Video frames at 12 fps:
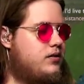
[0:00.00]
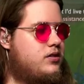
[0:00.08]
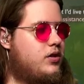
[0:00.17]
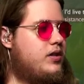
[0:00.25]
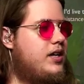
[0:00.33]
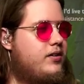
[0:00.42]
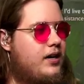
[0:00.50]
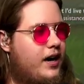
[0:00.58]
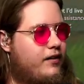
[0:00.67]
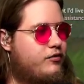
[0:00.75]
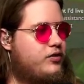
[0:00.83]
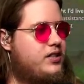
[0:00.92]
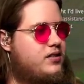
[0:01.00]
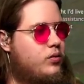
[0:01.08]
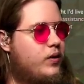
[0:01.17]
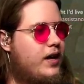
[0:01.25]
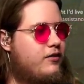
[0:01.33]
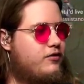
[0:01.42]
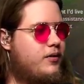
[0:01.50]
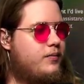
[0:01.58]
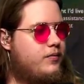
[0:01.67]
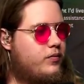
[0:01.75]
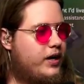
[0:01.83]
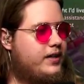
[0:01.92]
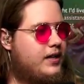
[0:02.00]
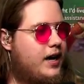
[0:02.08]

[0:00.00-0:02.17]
So here, I freeze the wave, right?